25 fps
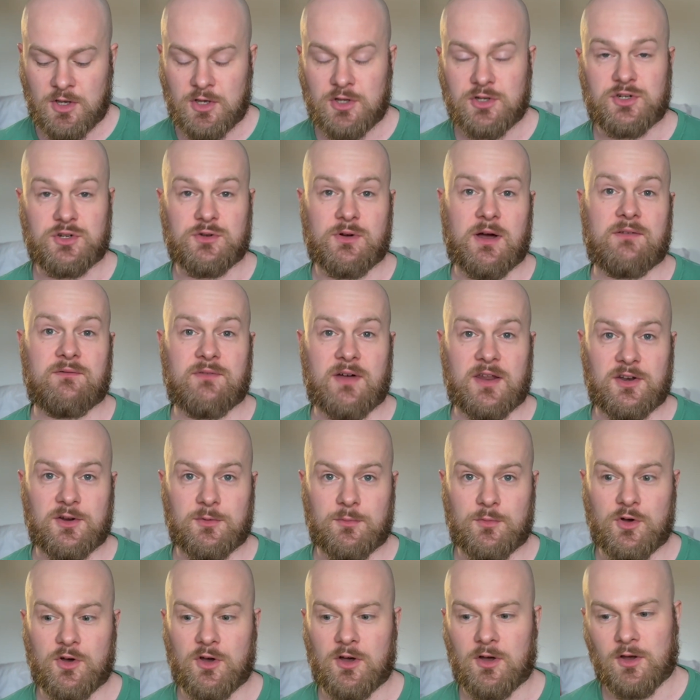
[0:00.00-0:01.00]
Duhan van der
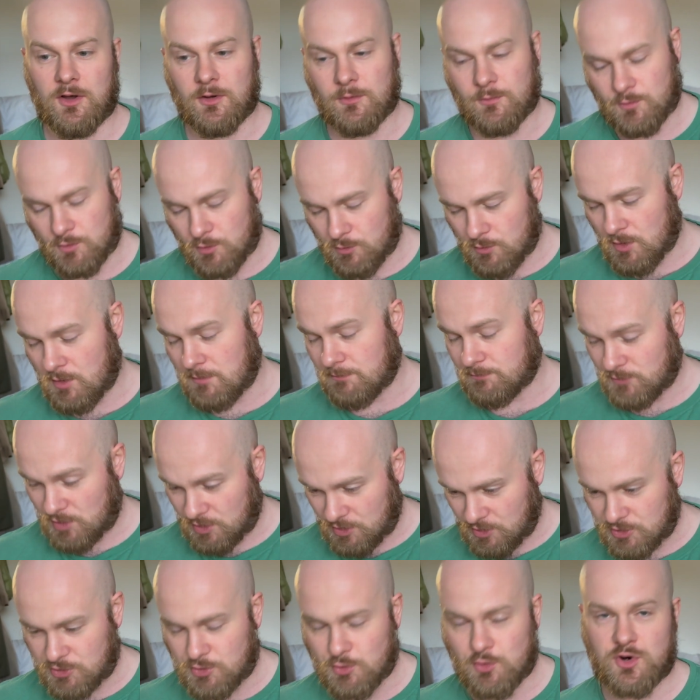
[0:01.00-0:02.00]
Merwe, who I'm going
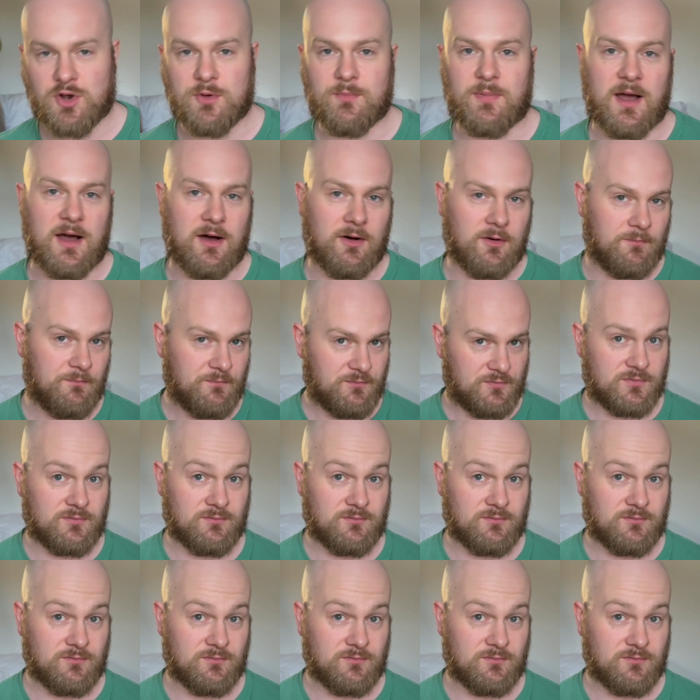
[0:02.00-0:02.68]
to talk about